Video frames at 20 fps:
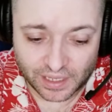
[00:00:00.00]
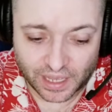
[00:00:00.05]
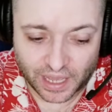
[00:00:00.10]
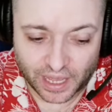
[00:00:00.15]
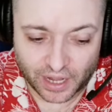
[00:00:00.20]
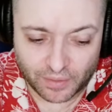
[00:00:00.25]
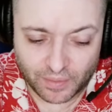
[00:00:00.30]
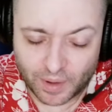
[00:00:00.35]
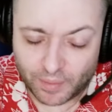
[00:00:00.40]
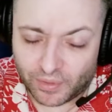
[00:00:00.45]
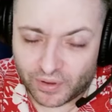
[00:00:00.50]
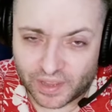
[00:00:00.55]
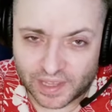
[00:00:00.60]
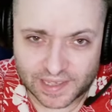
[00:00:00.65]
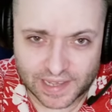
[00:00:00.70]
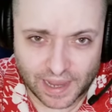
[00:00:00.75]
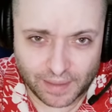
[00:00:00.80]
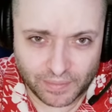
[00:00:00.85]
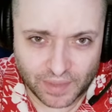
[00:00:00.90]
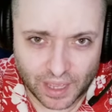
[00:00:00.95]
I don't remember the
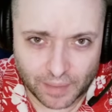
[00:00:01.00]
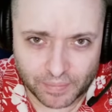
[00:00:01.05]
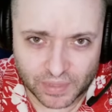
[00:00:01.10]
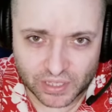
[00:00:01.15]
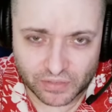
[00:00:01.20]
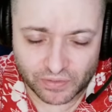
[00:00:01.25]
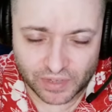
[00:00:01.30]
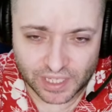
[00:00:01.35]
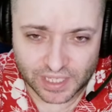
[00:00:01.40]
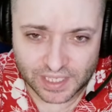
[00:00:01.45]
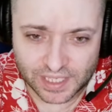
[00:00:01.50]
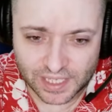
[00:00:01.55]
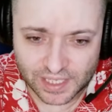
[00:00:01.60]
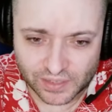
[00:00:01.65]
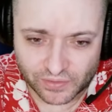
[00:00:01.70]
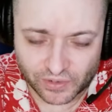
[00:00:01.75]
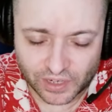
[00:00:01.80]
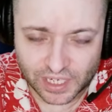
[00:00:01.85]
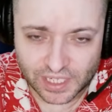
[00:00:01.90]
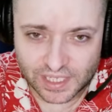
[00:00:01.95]
time gap between season
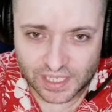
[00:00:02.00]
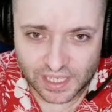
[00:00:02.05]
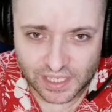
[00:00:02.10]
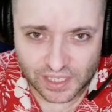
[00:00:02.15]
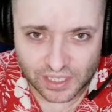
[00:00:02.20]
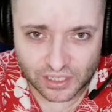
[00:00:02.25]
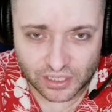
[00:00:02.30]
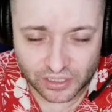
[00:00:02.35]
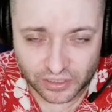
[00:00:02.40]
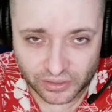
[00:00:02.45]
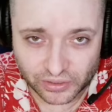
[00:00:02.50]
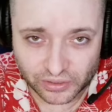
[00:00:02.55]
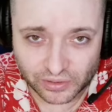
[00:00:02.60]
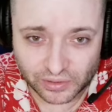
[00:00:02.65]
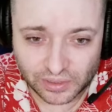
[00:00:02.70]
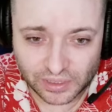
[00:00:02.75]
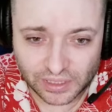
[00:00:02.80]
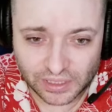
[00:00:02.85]
one and season two,